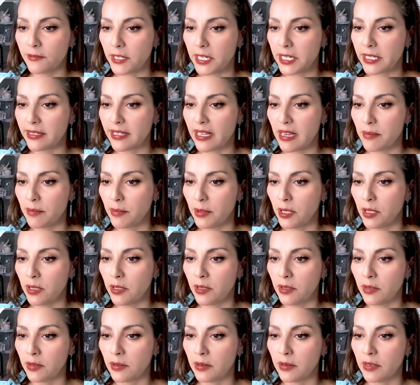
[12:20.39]
For
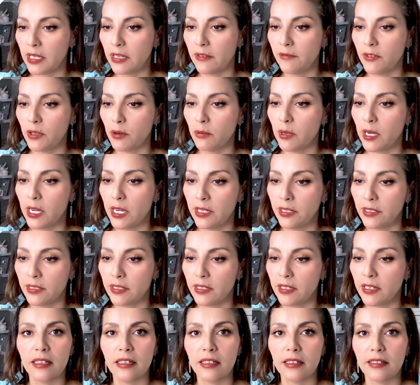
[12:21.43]
example, if you
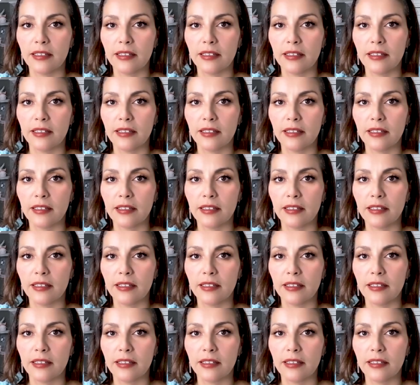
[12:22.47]
want